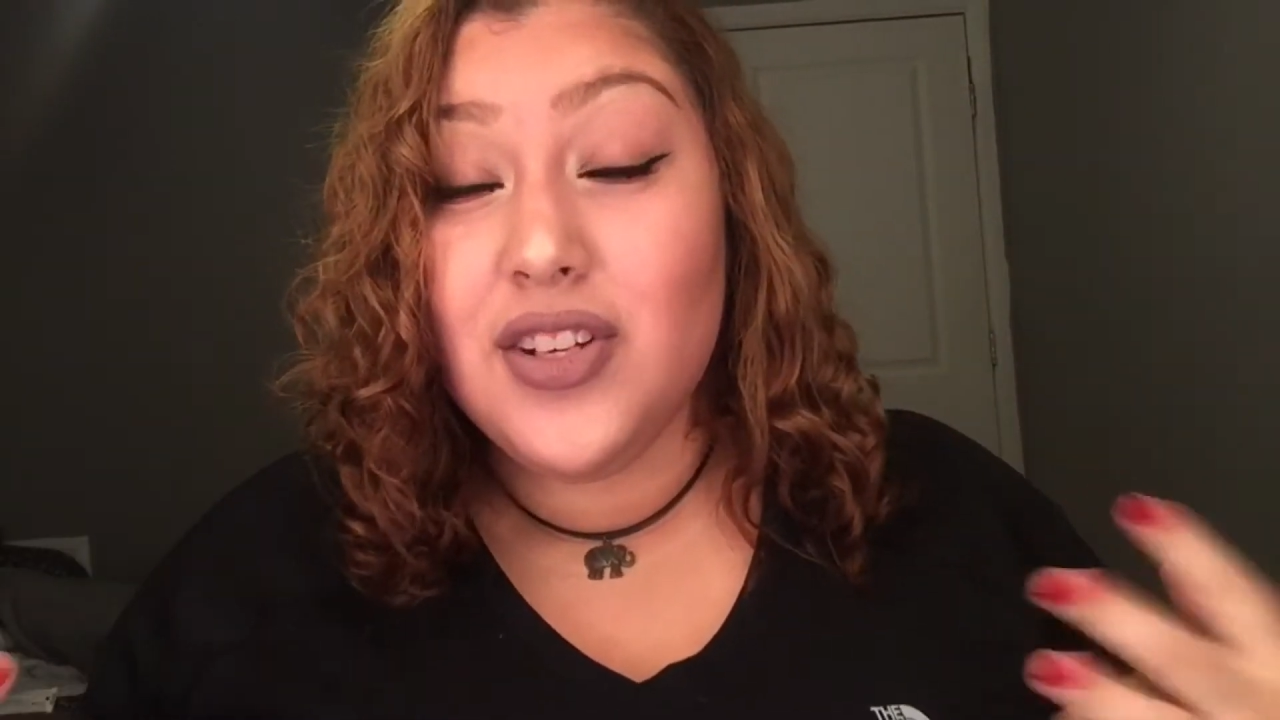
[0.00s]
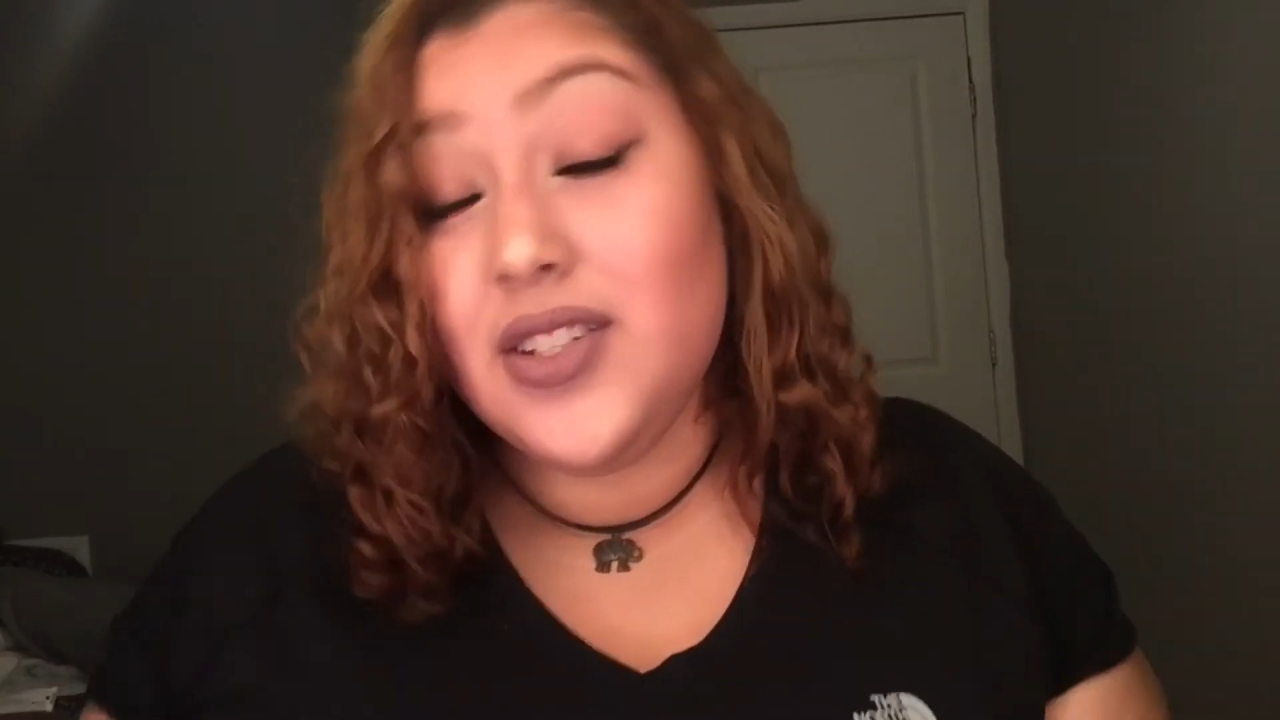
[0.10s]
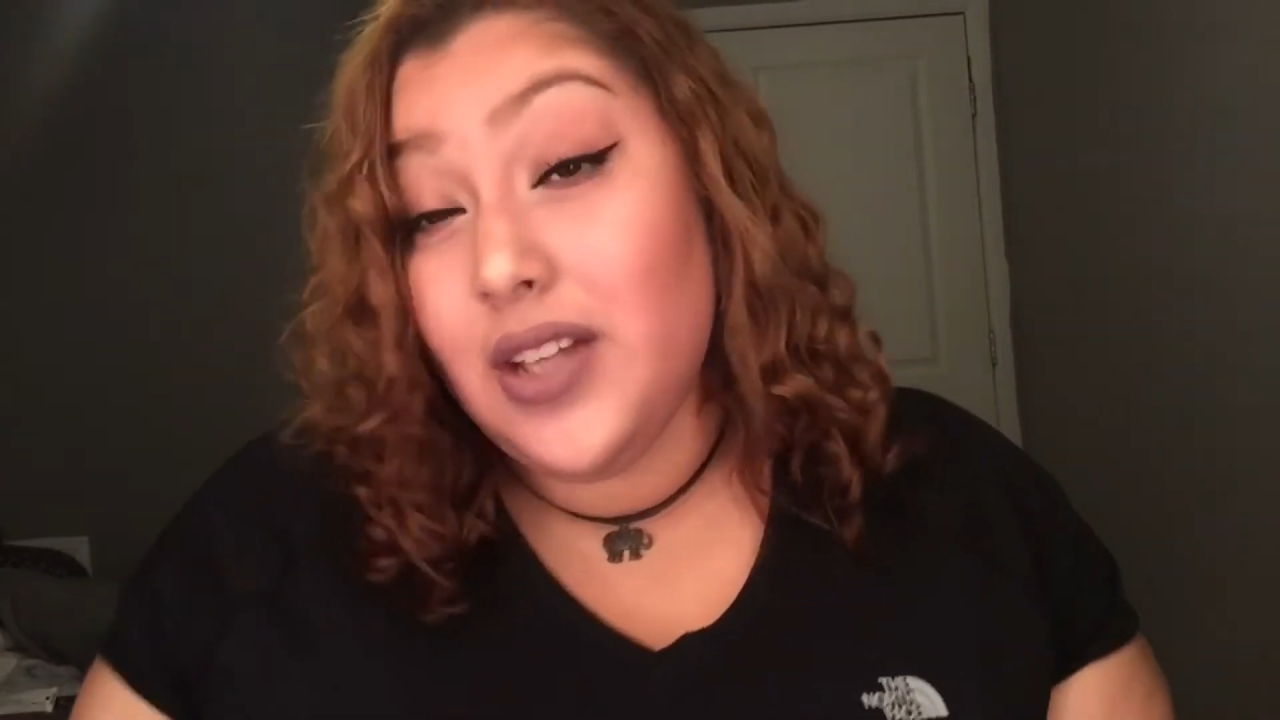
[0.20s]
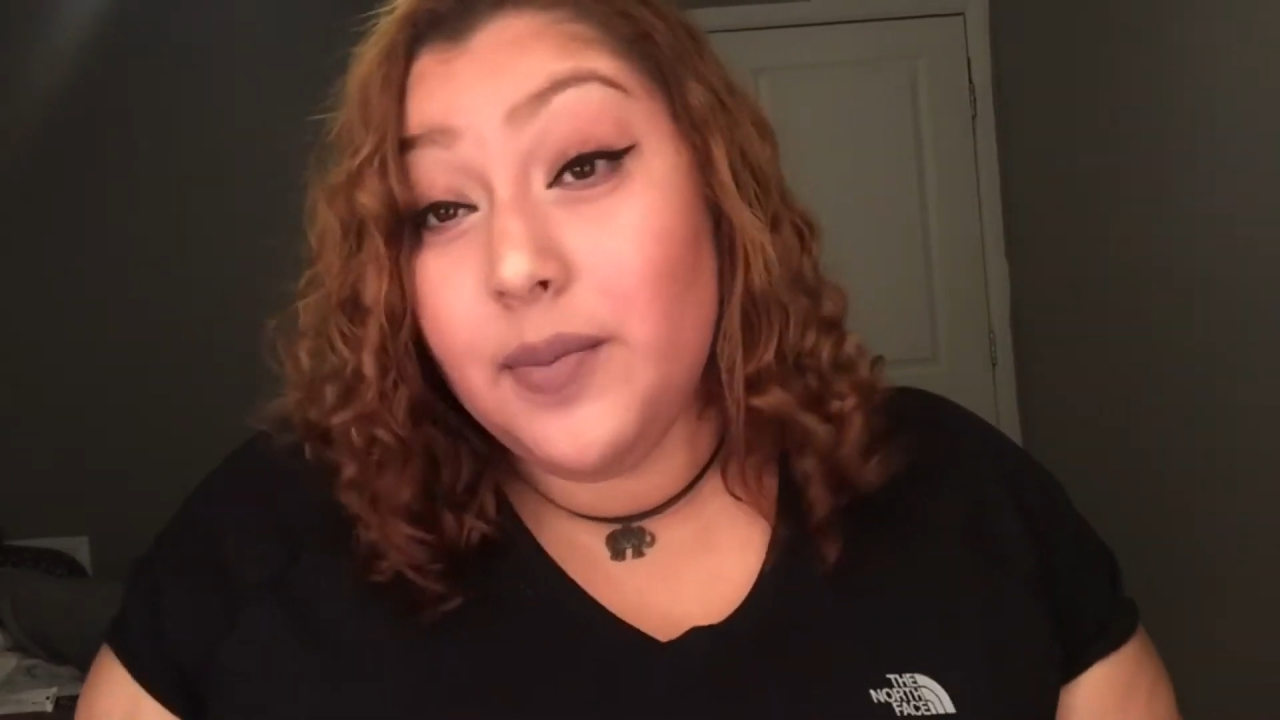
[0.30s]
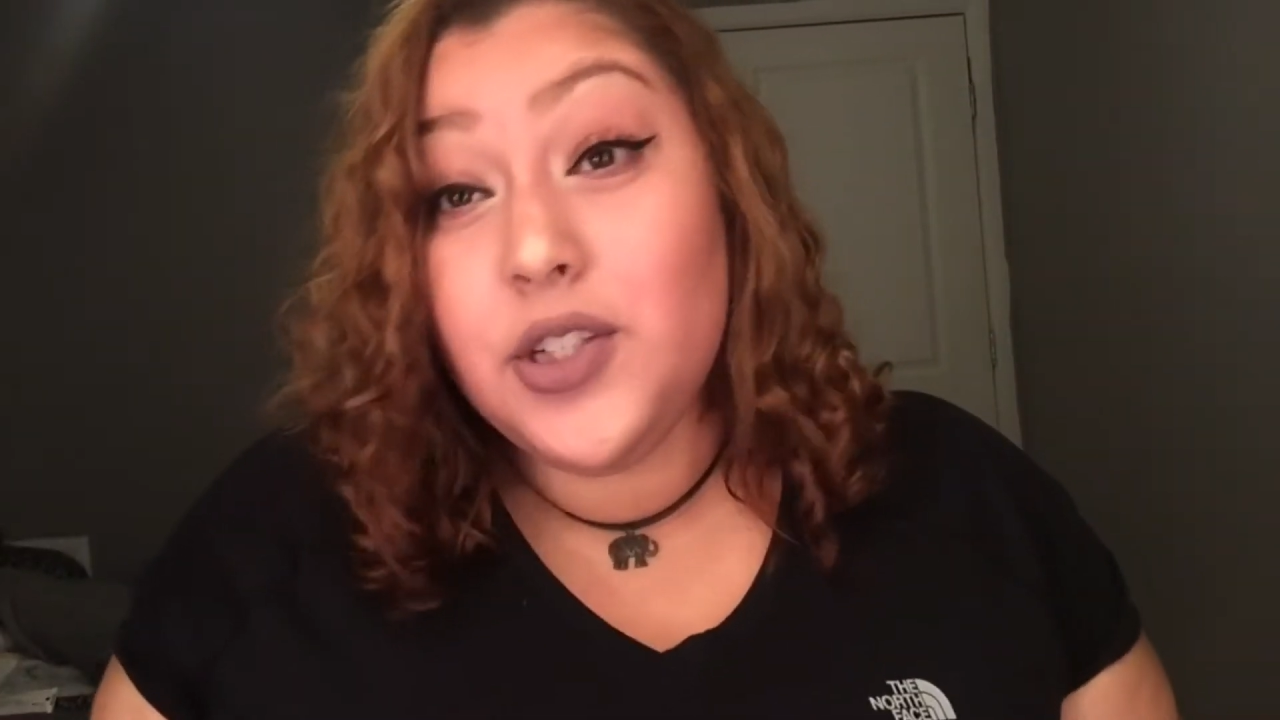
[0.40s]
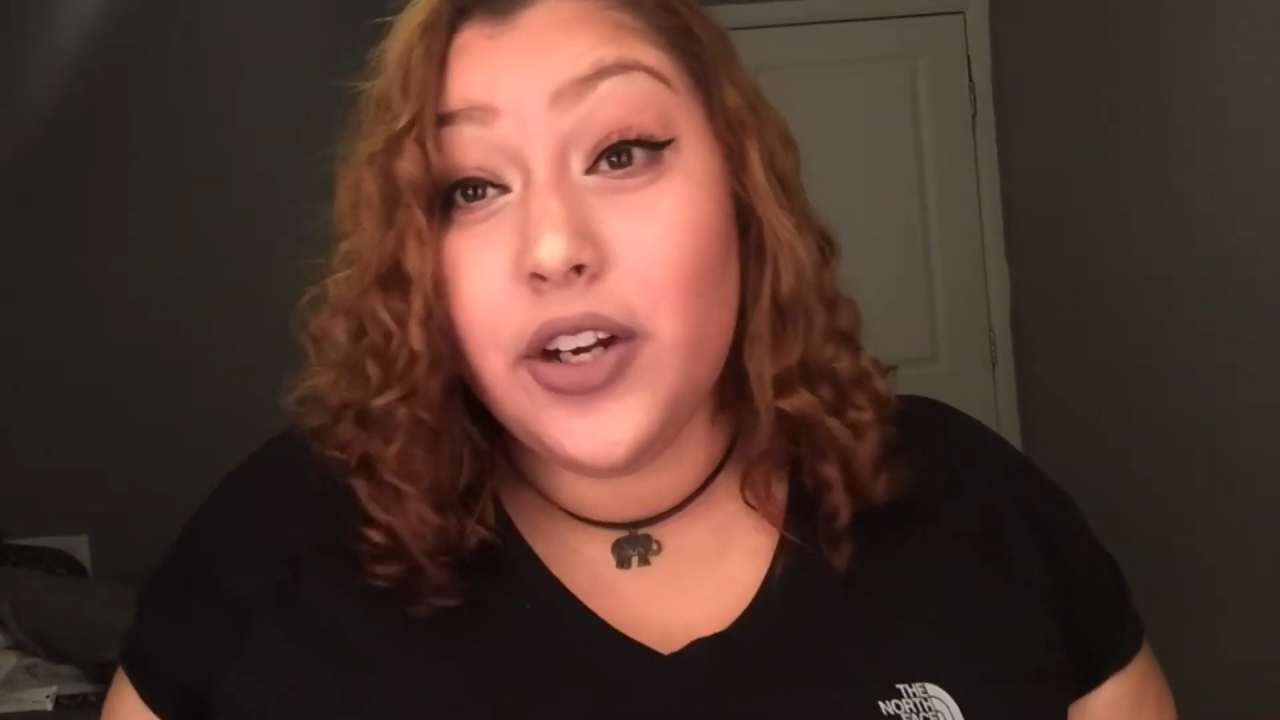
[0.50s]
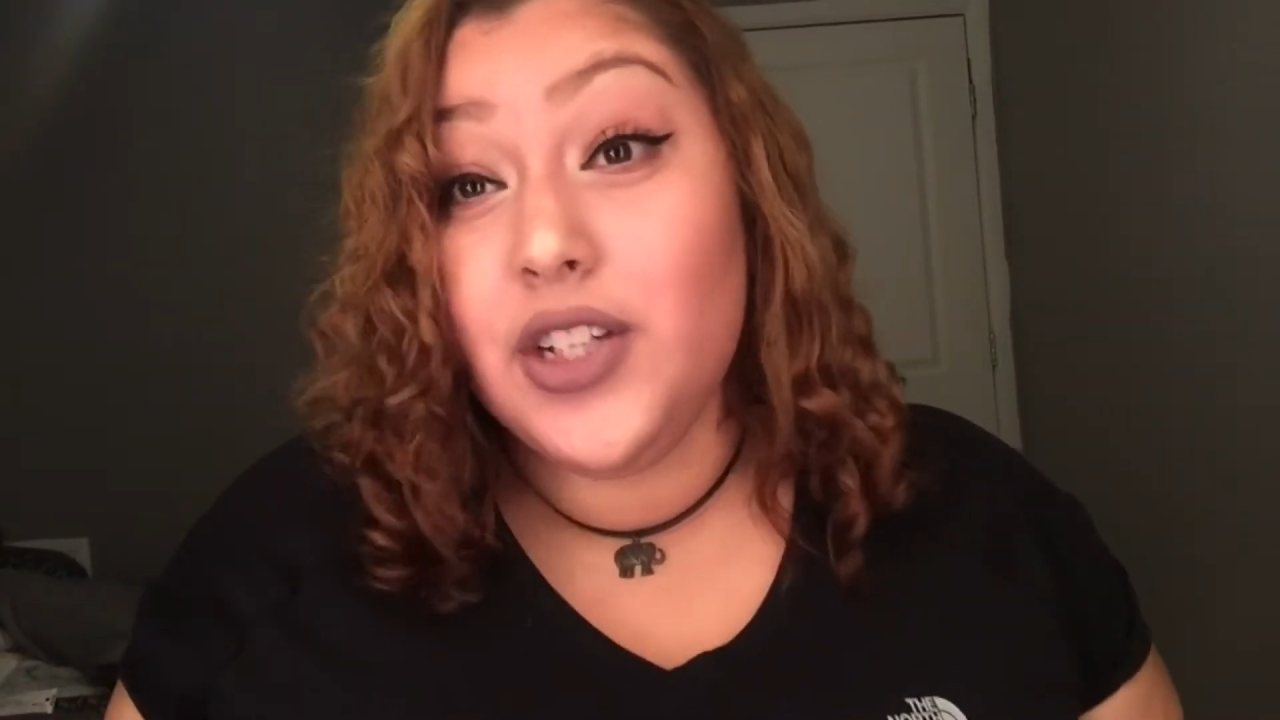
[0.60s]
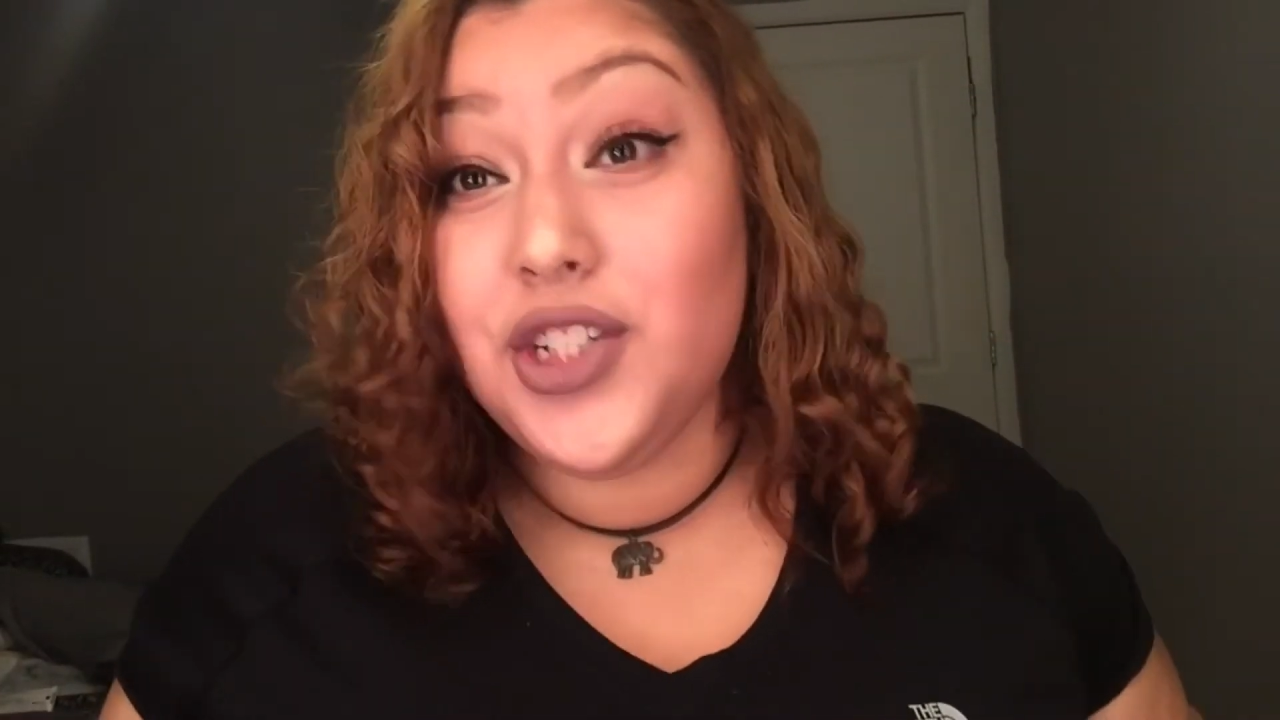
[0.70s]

because I'm sorry,